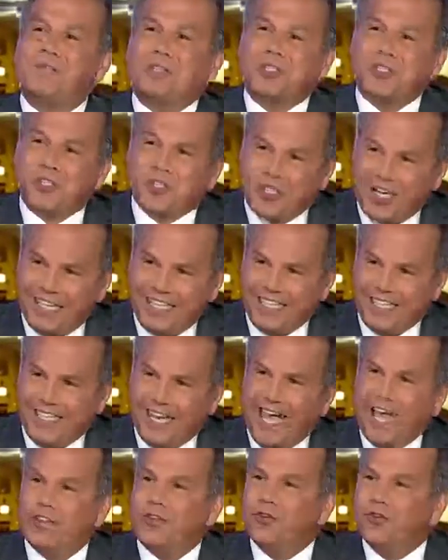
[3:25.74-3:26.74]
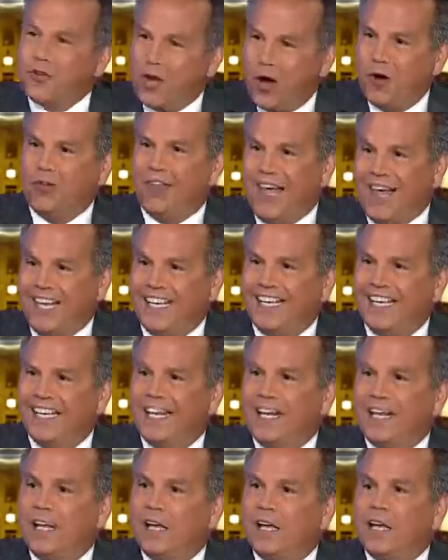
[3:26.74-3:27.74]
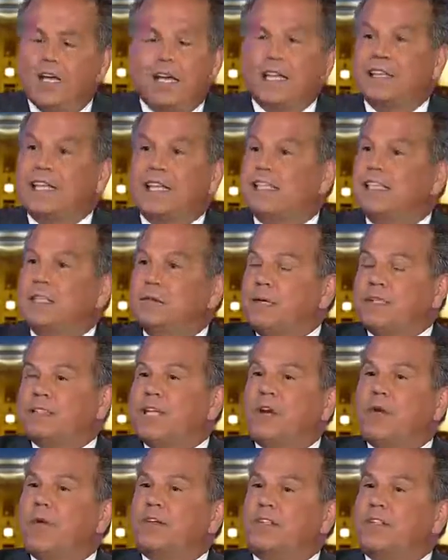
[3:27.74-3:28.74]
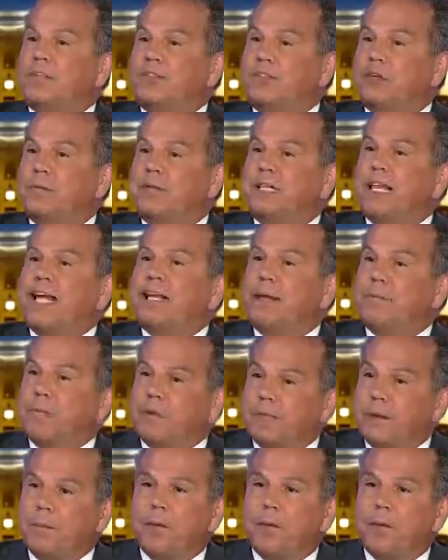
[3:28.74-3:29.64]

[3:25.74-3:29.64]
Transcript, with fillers: machine, oh, and so you know should that. it be allowed? It, that's not a question. It should be allowed. Well, then what's